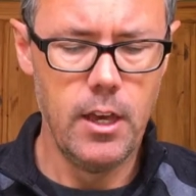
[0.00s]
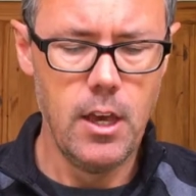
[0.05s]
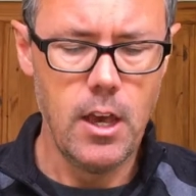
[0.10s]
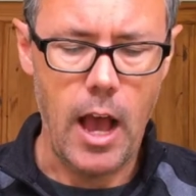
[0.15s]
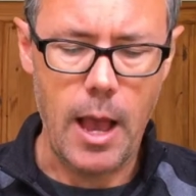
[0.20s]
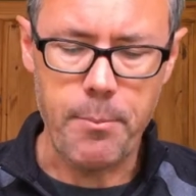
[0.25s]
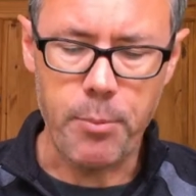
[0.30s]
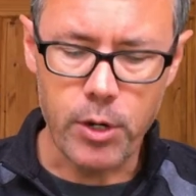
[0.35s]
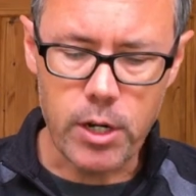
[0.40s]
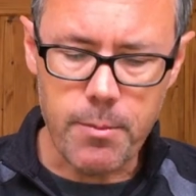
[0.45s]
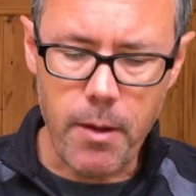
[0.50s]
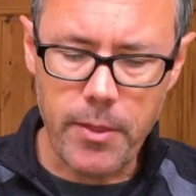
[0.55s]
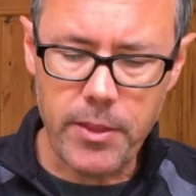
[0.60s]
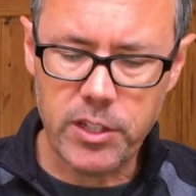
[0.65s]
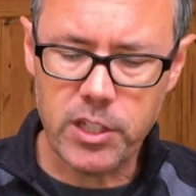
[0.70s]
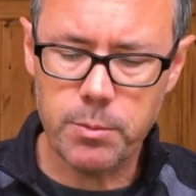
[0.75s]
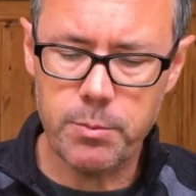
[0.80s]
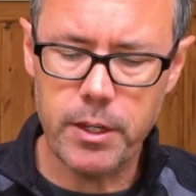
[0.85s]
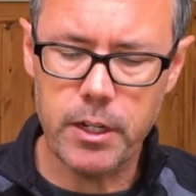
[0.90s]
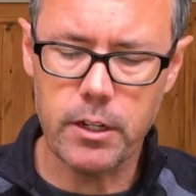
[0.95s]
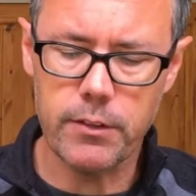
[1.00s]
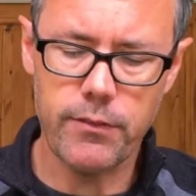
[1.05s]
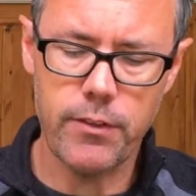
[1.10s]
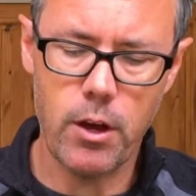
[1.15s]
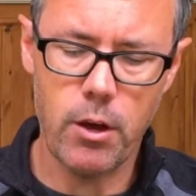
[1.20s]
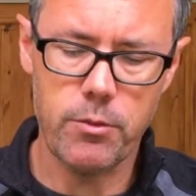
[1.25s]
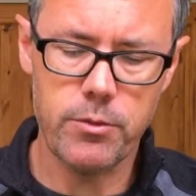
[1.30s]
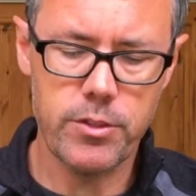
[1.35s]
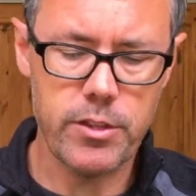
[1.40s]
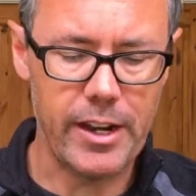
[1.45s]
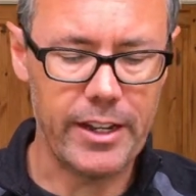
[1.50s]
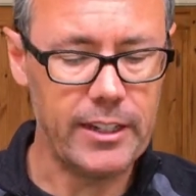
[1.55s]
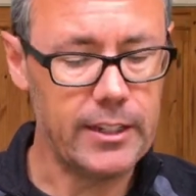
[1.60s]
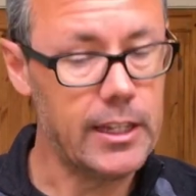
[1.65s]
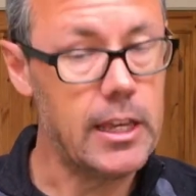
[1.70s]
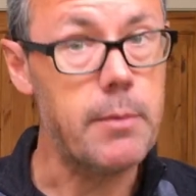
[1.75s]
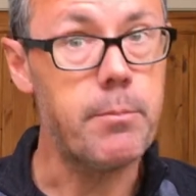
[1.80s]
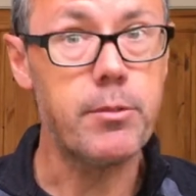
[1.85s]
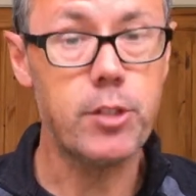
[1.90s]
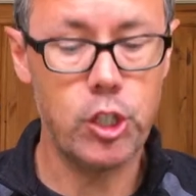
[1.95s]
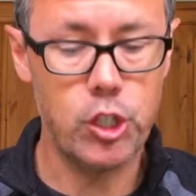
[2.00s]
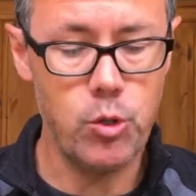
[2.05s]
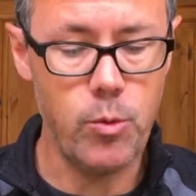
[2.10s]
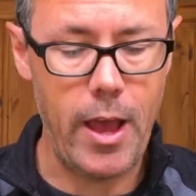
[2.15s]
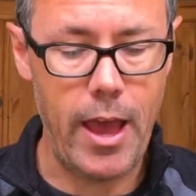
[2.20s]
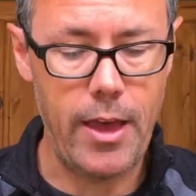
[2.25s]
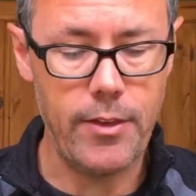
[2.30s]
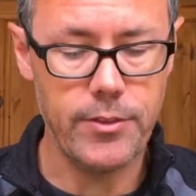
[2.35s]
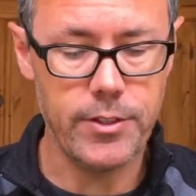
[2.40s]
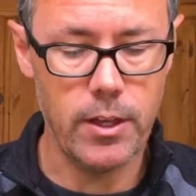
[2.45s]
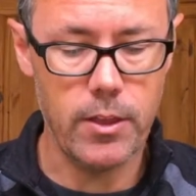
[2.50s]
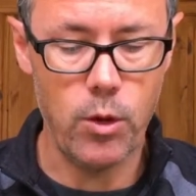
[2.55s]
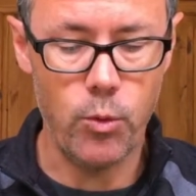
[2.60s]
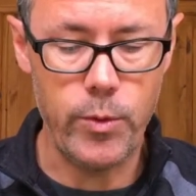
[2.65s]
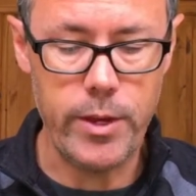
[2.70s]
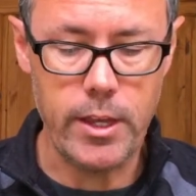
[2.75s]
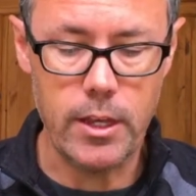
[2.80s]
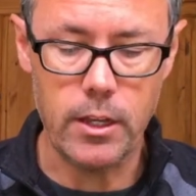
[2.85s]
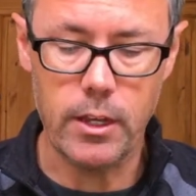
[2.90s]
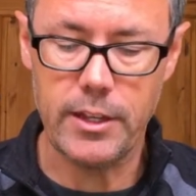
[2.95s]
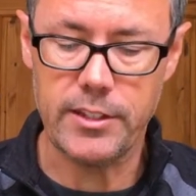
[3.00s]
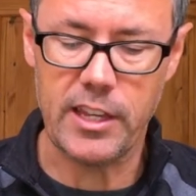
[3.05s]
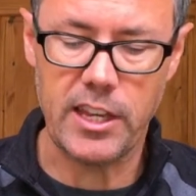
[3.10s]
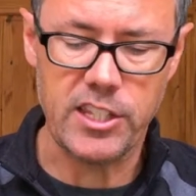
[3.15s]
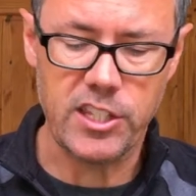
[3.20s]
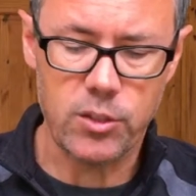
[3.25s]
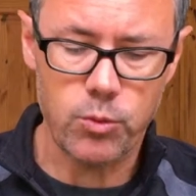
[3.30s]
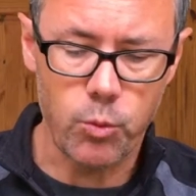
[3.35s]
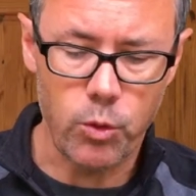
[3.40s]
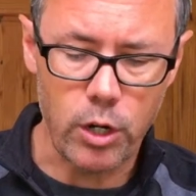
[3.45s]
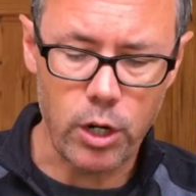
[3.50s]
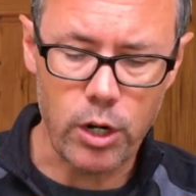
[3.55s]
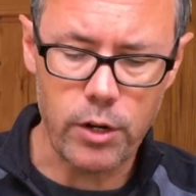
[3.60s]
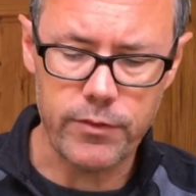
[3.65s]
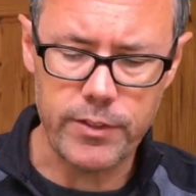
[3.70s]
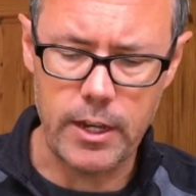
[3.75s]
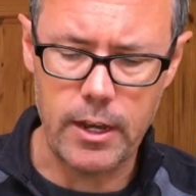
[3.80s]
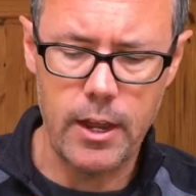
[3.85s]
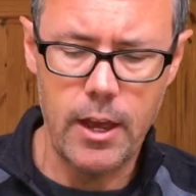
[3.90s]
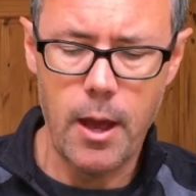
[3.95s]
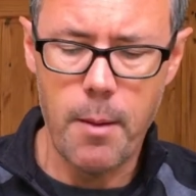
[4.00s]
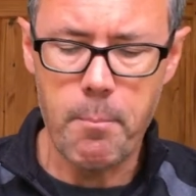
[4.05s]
I put him on the speakerphone so that I could keep 2 hands on the wheel as I swerved and